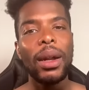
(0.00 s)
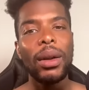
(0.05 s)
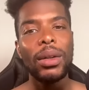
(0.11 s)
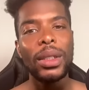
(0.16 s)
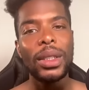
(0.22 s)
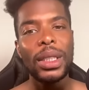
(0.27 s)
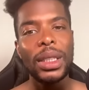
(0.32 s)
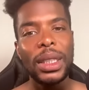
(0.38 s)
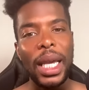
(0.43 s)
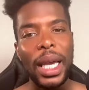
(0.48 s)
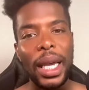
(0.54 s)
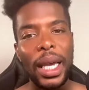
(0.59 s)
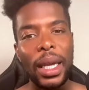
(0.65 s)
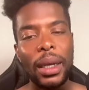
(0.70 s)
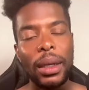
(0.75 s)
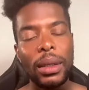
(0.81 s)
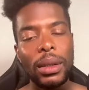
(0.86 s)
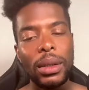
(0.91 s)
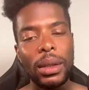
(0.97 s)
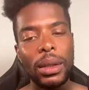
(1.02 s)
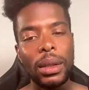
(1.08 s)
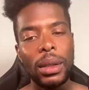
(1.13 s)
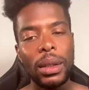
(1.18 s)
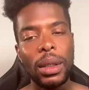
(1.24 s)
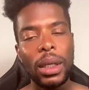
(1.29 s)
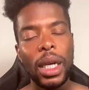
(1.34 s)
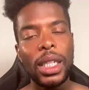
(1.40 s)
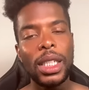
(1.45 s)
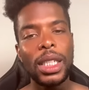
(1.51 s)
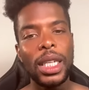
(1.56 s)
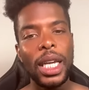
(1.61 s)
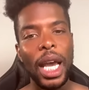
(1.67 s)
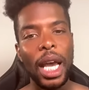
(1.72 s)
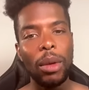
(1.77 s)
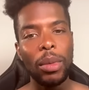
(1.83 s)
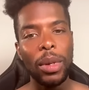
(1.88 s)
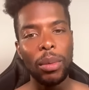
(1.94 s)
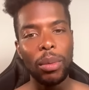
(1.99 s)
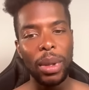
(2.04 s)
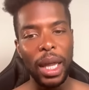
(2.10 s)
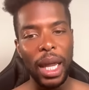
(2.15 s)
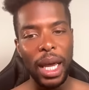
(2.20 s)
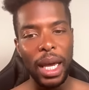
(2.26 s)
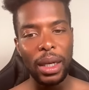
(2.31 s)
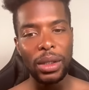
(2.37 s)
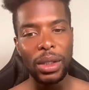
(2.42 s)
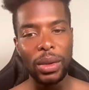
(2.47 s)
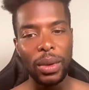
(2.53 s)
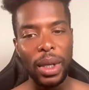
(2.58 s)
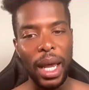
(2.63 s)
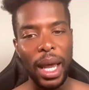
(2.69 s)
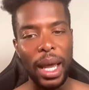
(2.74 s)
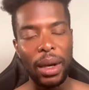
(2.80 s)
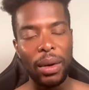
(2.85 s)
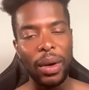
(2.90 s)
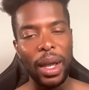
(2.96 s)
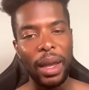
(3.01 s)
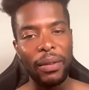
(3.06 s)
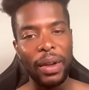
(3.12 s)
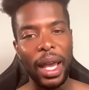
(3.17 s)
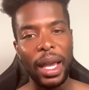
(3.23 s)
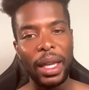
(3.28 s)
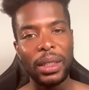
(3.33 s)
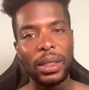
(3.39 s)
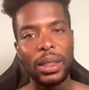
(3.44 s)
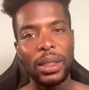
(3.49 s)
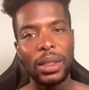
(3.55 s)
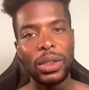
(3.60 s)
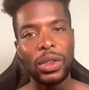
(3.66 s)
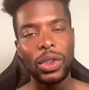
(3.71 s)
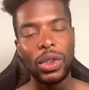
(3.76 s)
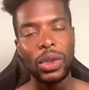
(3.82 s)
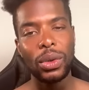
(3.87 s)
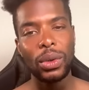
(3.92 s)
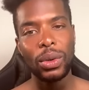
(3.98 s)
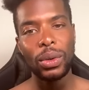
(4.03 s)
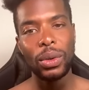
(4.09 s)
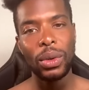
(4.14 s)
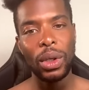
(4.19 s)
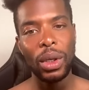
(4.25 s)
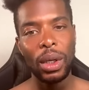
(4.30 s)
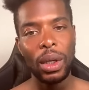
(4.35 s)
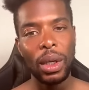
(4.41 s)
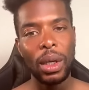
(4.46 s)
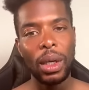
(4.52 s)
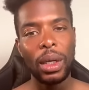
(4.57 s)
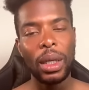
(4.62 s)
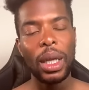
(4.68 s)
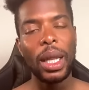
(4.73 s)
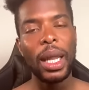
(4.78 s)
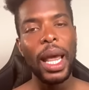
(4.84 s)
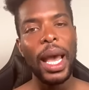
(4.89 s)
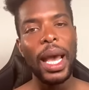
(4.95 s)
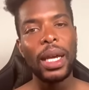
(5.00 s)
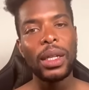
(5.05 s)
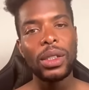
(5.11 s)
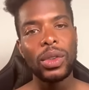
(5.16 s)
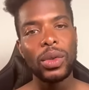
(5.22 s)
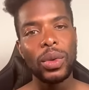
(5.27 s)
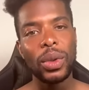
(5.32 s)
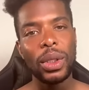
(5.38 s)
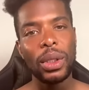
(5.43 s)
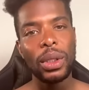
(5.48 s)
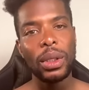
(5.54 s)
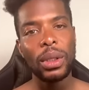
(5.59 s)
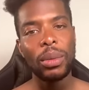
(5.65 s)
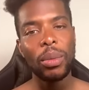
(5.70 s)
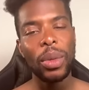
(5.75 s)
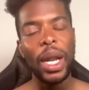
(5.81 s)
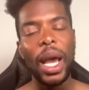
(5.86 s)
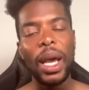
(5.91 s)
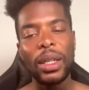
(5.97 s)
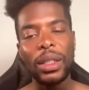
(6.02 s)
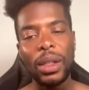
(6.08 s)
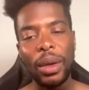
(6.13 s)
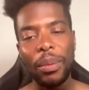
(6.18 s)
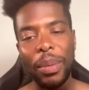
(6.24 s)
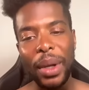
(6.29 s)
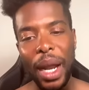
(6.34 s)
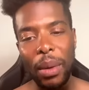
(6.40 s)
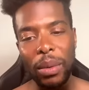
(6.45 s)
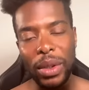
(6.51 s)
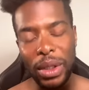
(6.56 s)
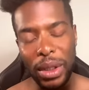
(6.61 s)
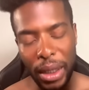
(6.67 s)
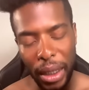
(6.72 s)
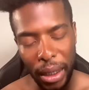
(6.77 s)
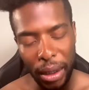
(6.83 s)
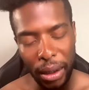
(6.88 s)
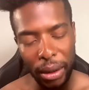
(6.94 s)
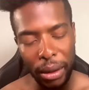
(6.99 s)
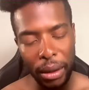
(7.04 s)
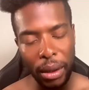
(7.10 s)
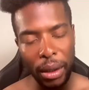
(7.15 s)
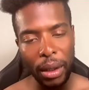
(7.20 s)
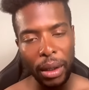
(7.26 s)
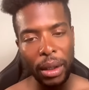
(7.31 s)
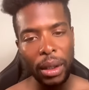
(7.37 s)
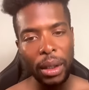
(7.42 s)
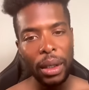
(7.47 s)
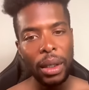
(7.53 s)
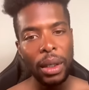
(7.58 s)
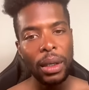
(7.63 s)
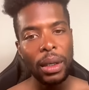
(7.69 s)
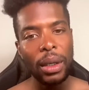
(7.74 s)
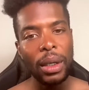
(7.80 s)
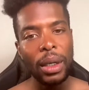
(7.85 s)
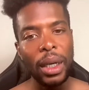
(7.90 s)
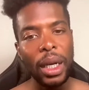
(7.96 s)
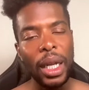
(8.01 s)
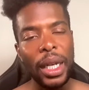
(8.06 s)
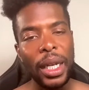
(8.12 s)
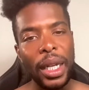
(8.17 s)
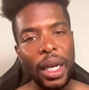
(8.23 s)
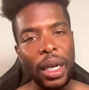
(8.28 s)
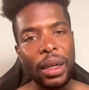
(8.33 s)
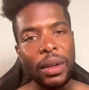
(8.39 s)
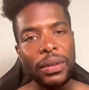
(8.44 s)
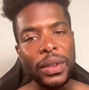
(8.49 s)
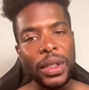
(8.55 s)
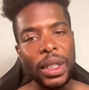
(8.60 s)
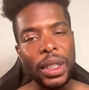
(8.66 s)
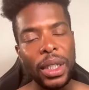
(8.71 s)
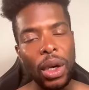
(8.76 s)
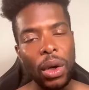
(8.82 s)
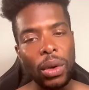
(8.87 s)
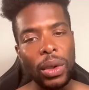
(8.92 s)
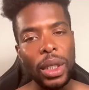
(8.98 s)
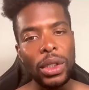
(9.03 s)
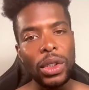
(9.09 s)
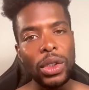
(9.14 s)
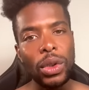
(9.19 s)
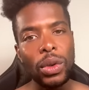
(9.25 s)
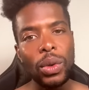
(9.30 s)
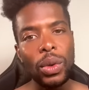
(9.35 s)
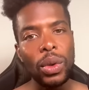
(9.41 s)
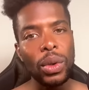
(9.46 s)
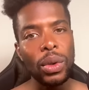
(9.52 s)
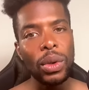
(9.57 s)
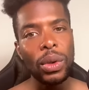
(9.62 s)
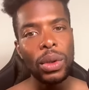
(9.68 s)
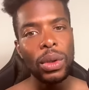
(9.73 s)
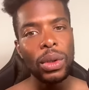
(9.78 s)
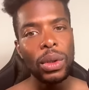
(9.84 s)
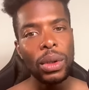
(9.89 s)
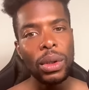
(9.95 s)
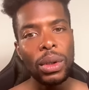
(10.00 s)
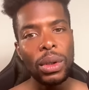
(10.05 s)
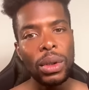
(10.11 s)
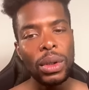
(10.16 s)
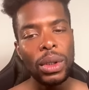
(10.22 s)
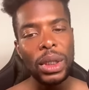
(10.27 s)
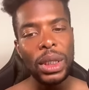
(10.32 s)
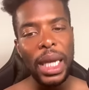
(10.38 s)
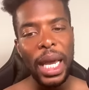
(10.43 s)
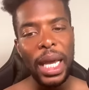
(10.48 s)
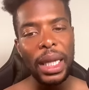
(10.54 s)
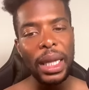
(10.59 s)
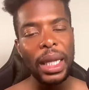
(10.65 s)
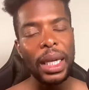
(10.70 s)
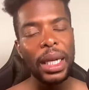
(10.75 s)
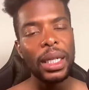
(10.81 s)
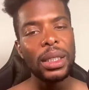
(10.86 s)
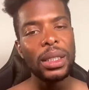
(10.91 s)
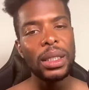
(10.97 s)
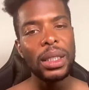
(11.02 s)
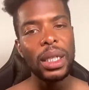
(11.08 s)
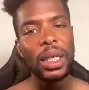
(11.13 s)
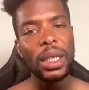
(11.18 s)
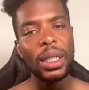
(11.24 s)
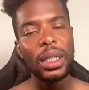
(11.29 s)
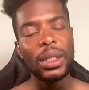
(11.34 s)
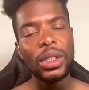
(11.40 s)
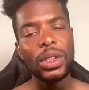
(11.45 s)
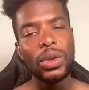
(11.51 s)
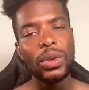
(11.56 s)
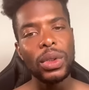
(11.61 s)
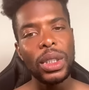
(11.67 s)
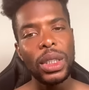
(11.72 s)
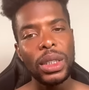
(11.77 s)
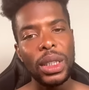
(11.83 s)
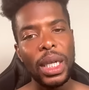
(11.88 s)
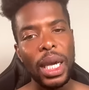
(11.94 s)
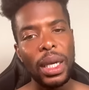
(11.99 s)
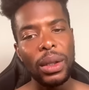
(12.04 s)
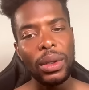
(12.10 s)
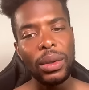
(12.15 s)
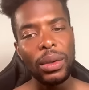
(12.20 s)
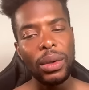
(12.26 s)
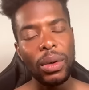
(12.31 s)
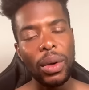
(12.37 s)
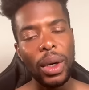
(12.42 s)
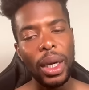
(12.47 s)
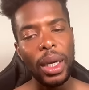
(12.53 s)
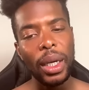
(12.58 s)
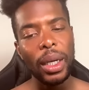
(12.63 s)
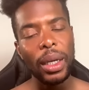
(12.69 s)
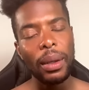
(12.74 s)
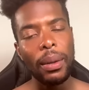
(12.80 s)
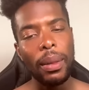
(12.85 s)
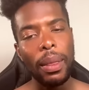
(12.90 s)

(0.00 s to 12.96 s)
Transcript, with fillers: on the stage, and she got me blocked, so now I don't have access to the live stream. But I, but I was there enough to know that you sat there and said that you just got through crying.